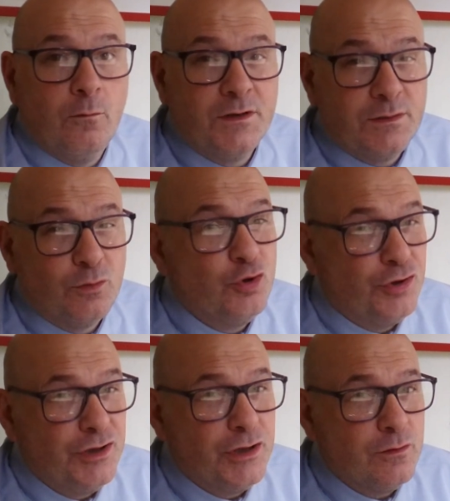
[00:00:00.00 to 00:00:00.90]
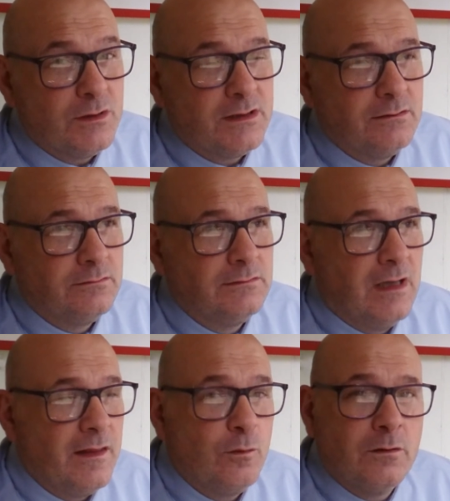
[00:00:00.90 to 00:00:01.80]
With some good news.
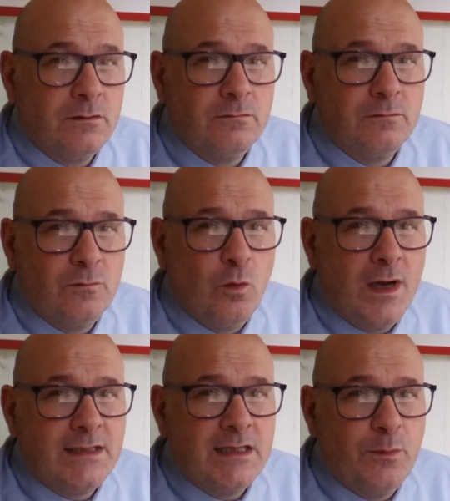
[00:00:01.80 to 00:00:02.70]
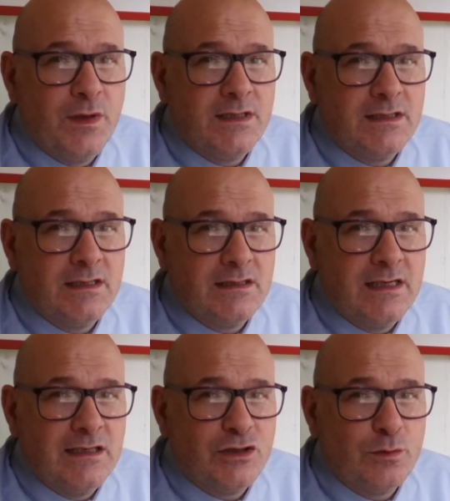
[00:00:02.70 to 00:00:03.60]
I think Y2PC's
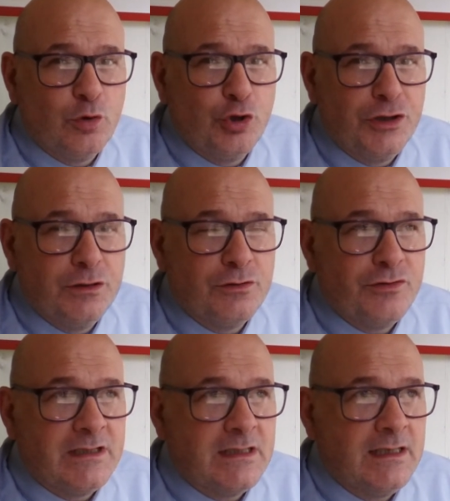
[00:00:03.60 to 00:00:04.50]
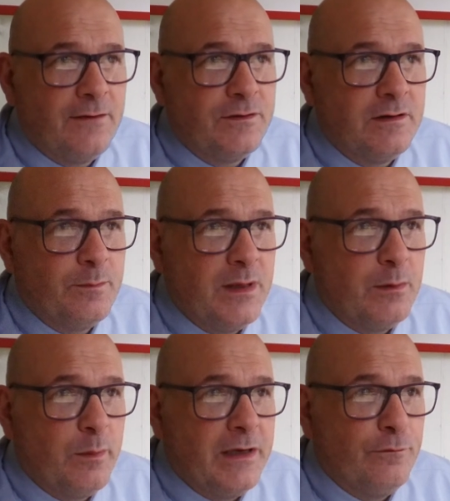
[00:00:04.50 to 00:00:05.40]
needed some good news recently after
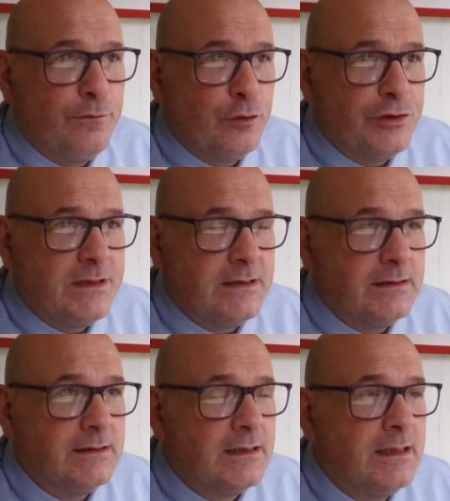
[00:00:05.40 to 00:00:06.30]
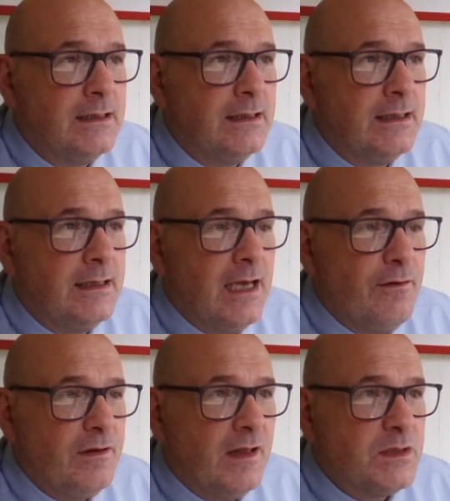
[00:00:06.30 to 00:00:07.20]
people being flooded and
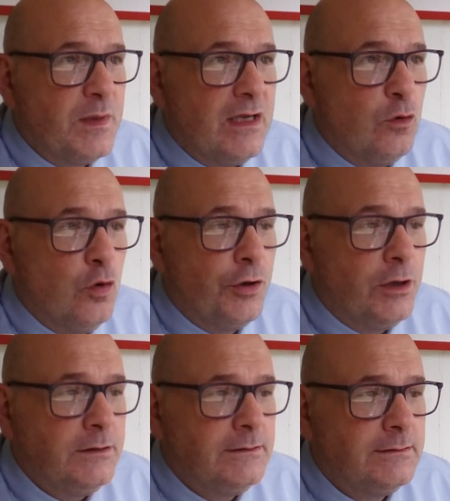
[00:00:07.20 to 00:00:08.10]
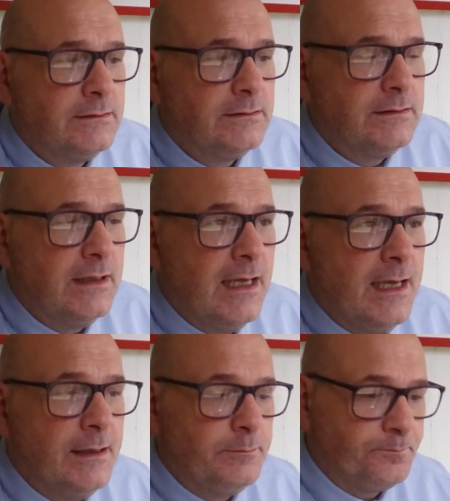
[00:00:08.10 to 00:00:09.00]
everything that's been going on.
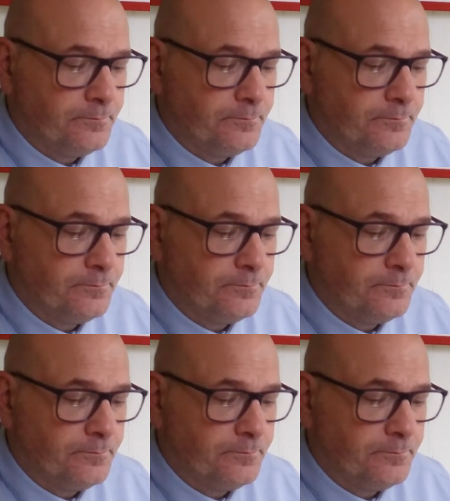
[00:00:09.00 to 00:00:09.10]
I